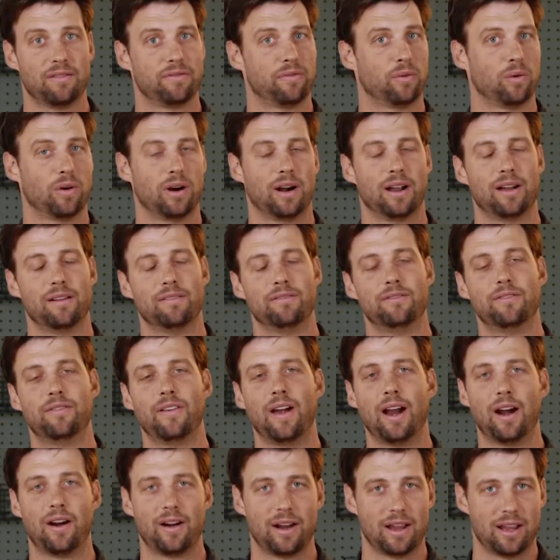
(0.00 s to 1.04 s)
for a
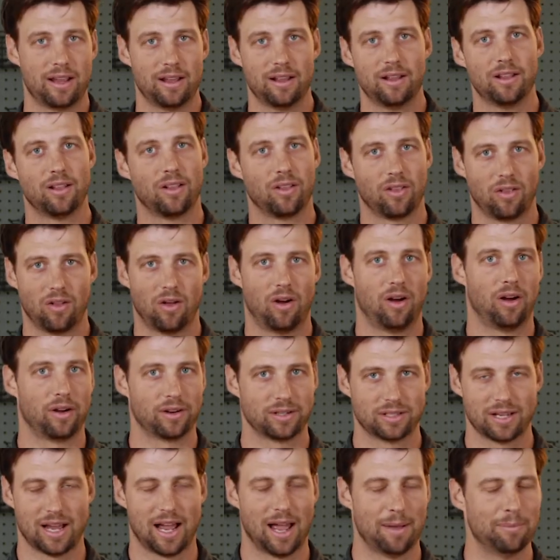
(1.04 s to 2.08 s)
very
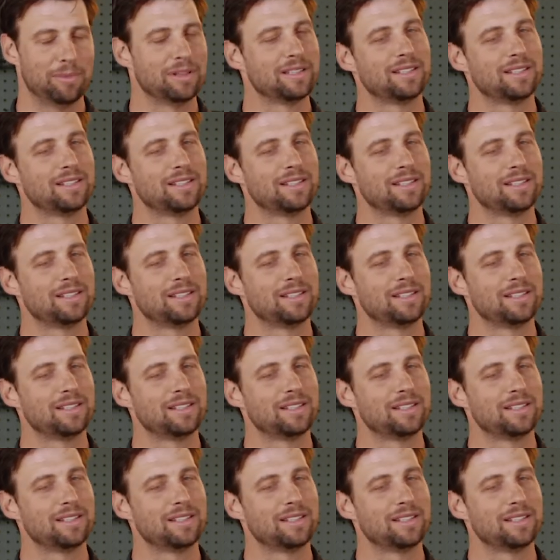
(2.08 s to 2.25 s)
long time.